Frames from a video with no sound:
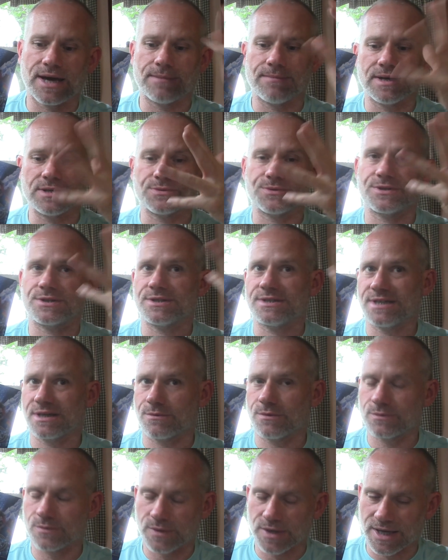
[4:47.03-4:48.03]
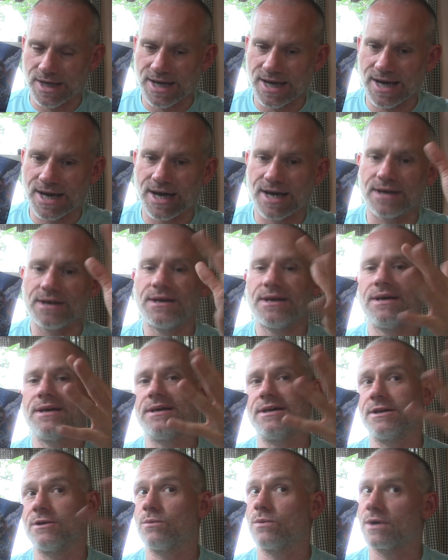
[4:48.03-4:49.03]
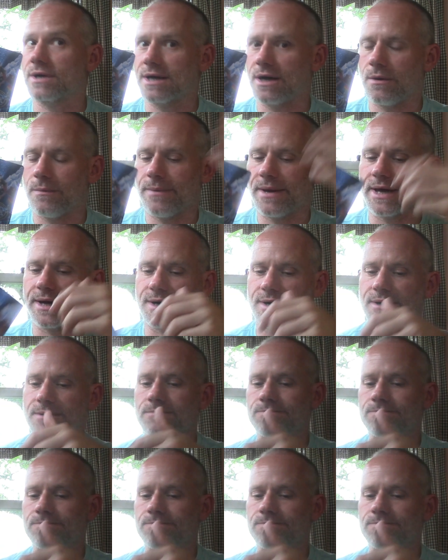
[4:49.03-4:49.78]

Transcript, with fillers: I might as well just stick with what I got. It'll work out better